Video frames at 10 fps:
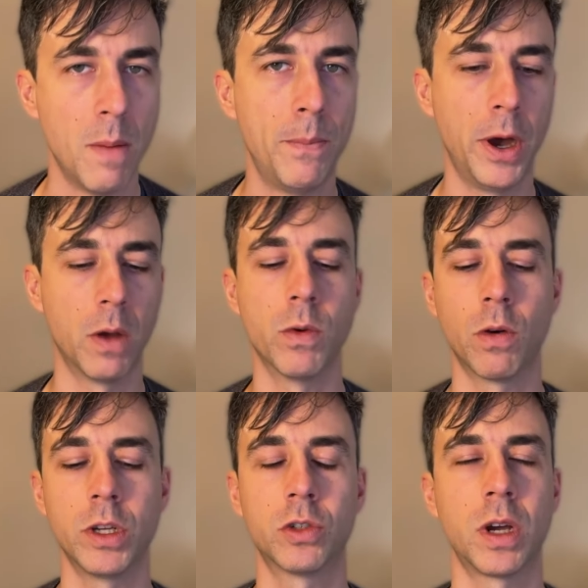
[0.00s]
but we
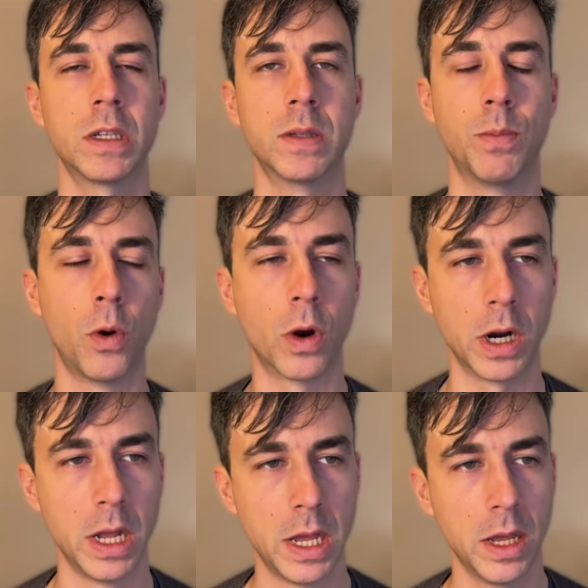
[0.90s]
always try to
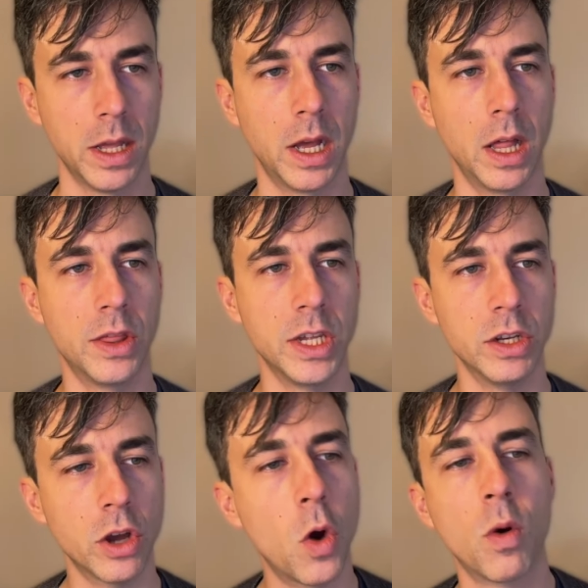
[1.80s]
support the
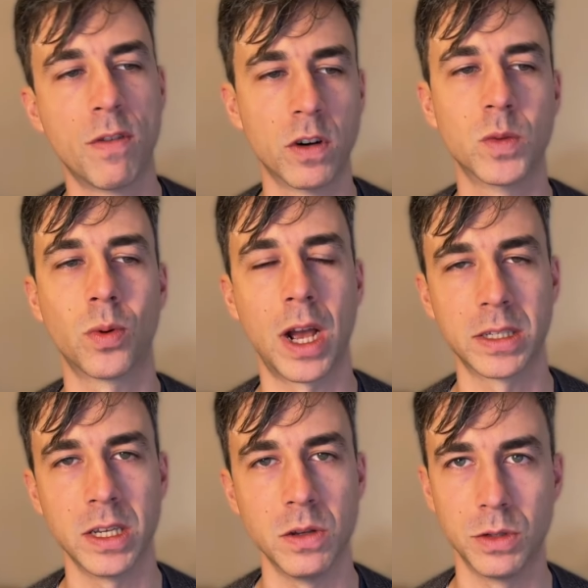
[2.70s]
no reverse
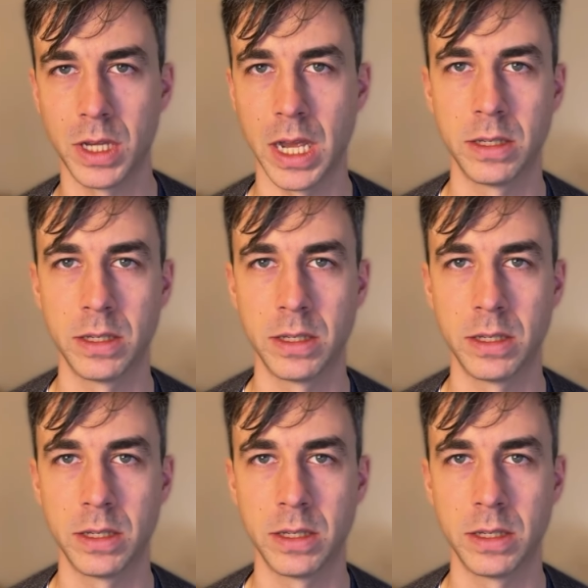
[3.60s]
proxy use case.